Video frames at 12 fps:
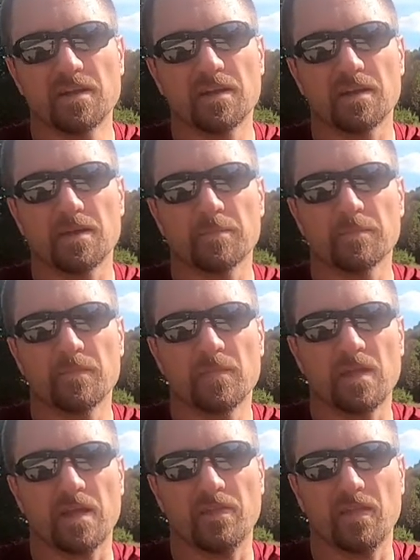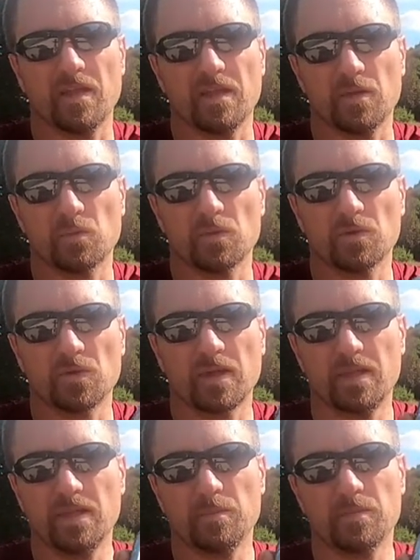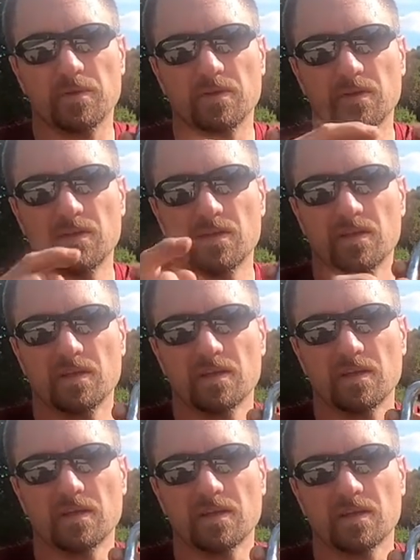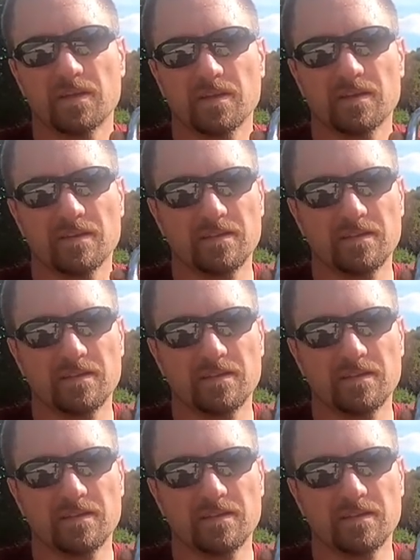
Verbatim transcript: Um, and then it will keep uh,